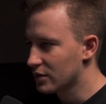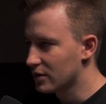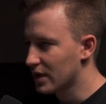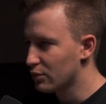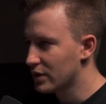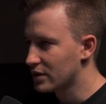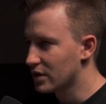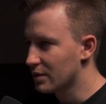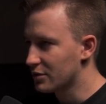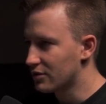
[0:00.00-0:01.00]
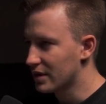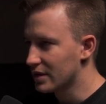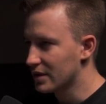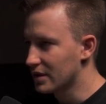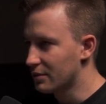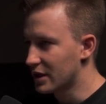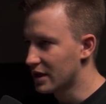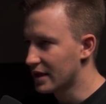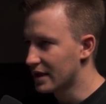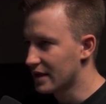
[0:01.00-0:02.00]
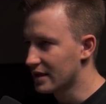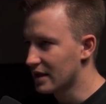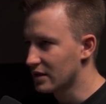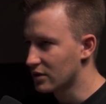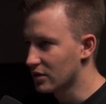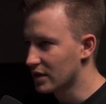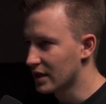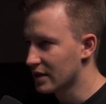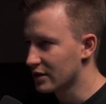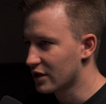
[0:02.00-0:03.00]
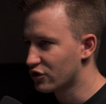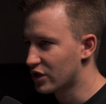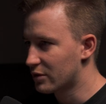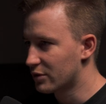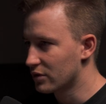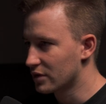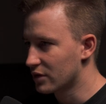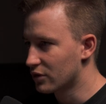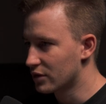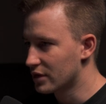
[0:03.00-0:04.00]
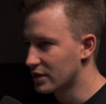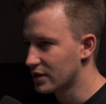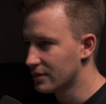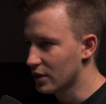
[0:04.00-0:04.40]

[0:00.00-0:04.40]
So that way it's gonna be rounded in the beginning and then it's gonna get sharper on the corners.